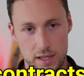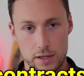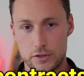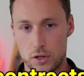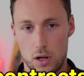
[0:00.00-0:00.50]

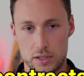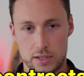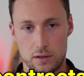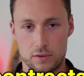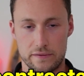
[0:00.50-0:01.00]
you should
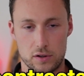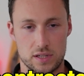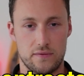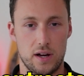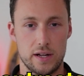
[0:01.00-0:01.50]
also
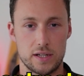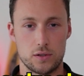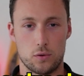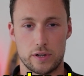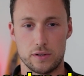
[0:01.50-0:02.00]
diversify
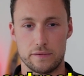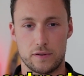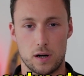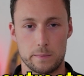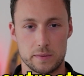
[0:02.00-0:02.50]
your yield
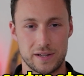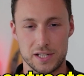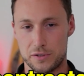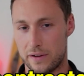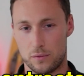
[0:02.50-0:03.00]
farms,
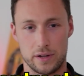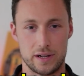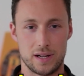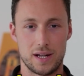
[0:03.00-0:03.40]
because you never want to